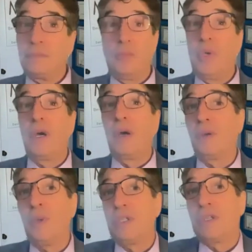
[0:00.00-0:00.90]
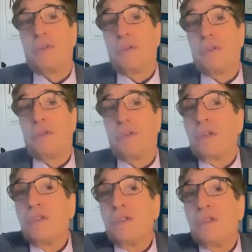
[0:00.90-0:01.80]
we go to each other's
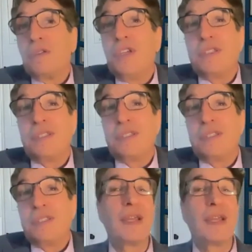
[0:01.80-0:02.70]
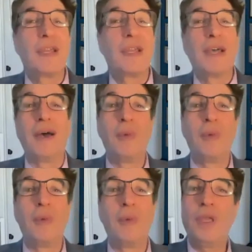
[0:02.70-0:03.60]
doctor's visits.
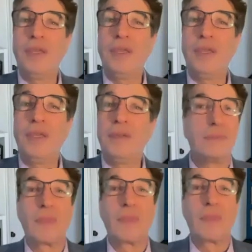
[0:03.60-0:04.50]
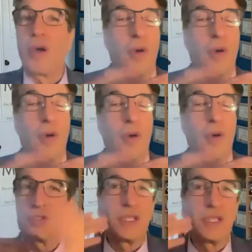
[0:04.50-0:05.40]
We are
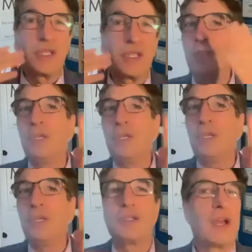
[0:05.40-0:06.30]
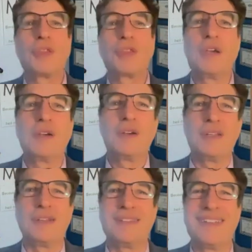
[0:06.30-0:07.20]
always interested in keeping each other
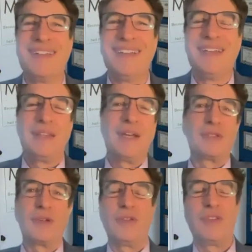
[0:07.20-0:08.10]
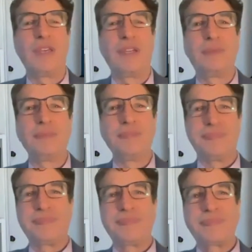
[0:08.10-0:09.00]
healthier and that sort of a thing.